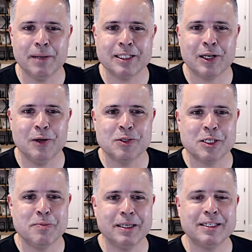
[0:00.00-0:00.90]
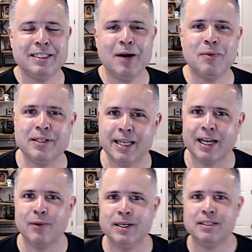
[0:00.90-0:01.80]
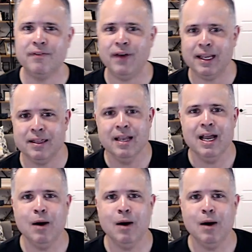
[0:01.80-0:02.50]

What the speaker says: Let's close this message out with a declaration of faith.